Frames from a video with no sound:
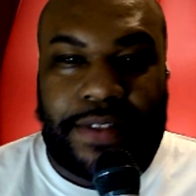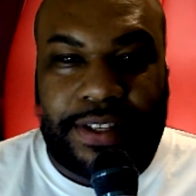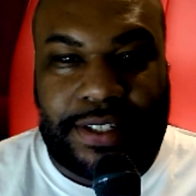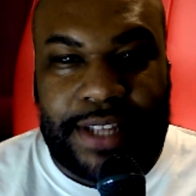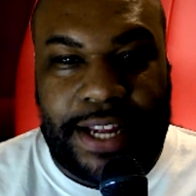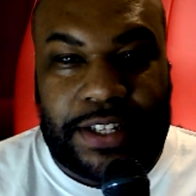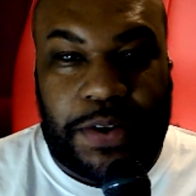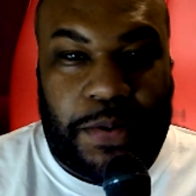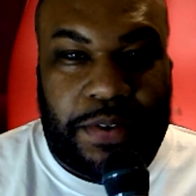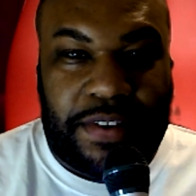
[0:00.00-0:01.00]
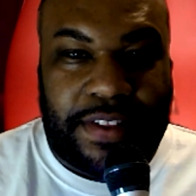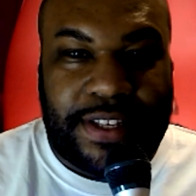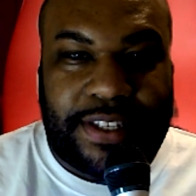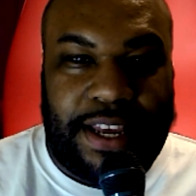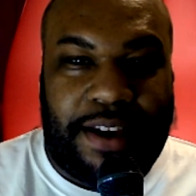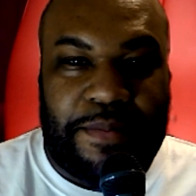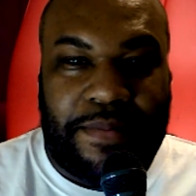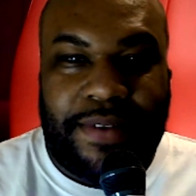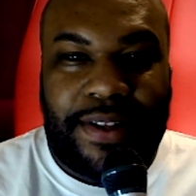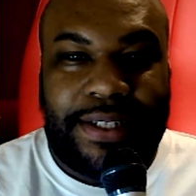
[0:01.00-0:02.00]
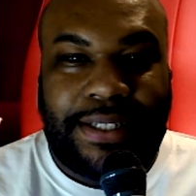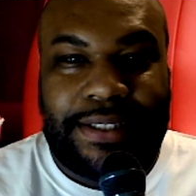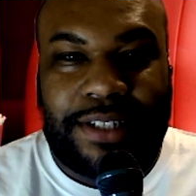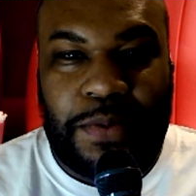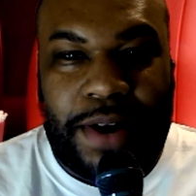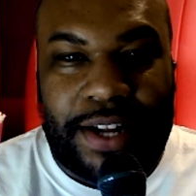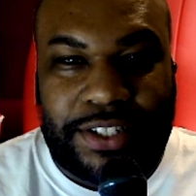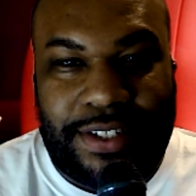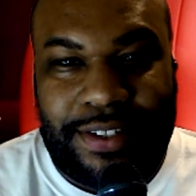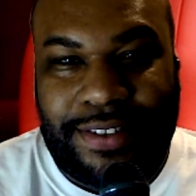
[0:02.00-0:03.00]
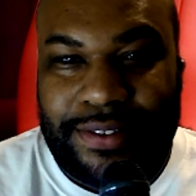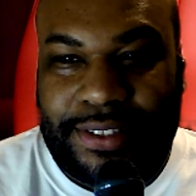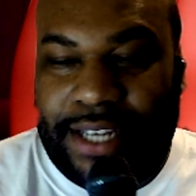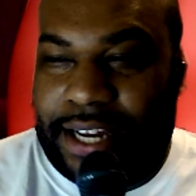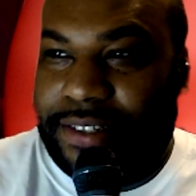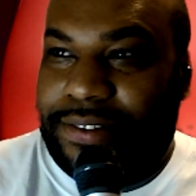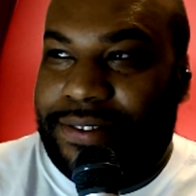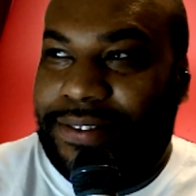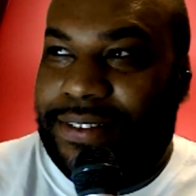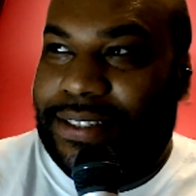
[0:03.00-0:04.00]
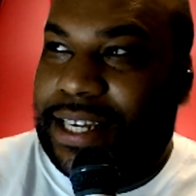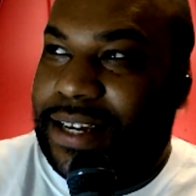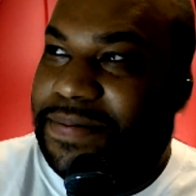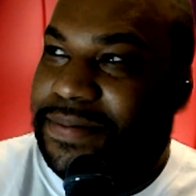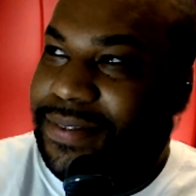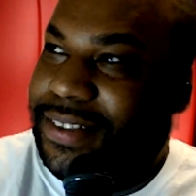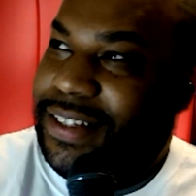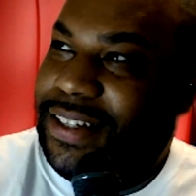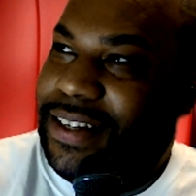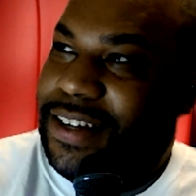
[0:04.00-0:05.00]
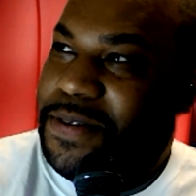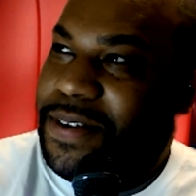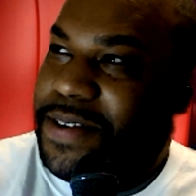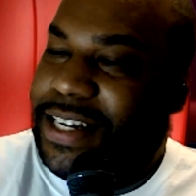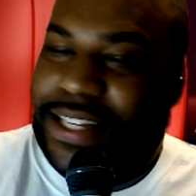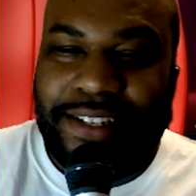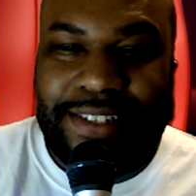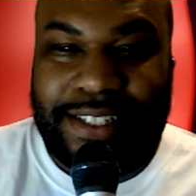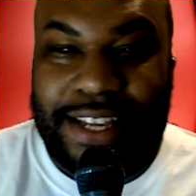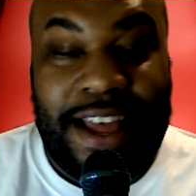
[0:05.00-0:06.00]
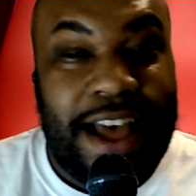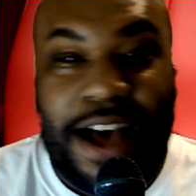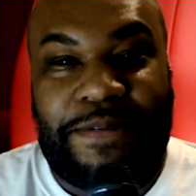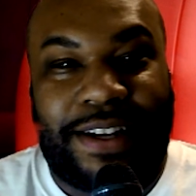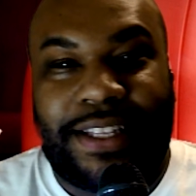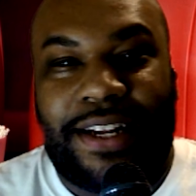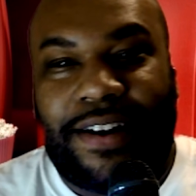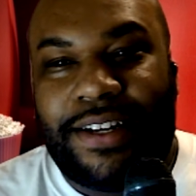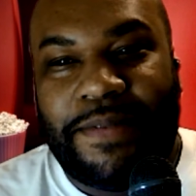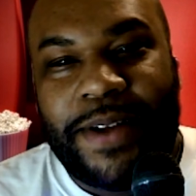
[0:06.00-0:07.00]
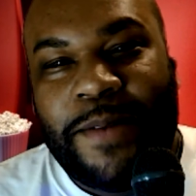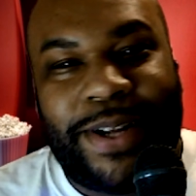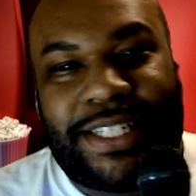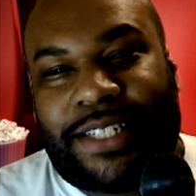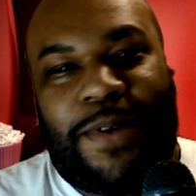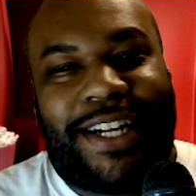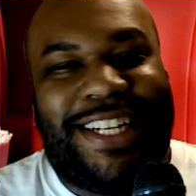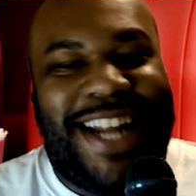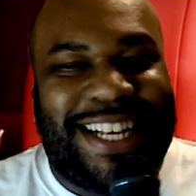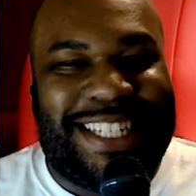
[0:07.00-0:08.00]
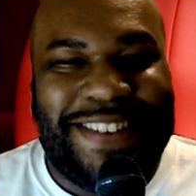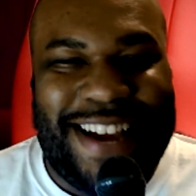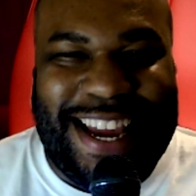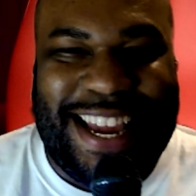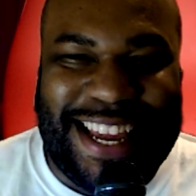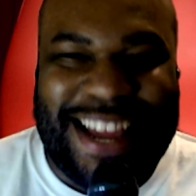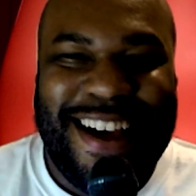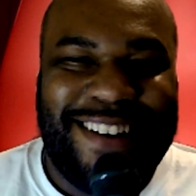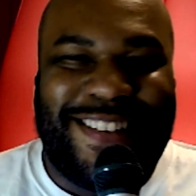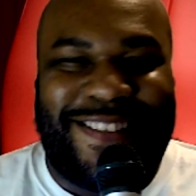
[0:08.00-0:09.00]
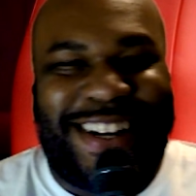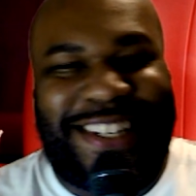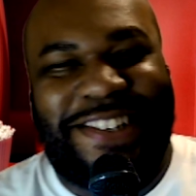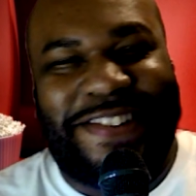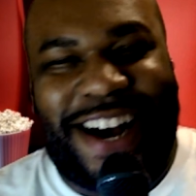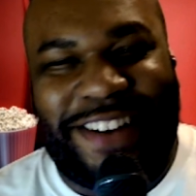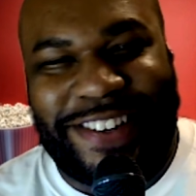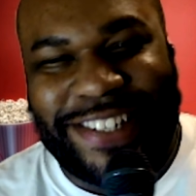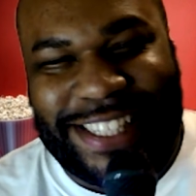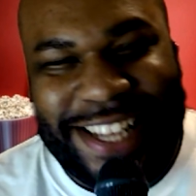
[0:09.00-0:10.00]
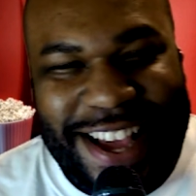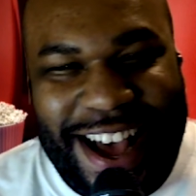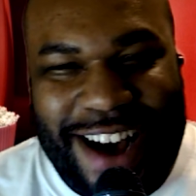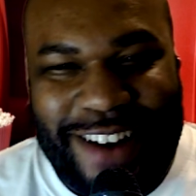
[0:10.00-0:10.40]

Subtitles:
stay tuned on the same Go Watch channel, what did he used to say? I fucked that all up. But just watch next week when we do Roberts. I'm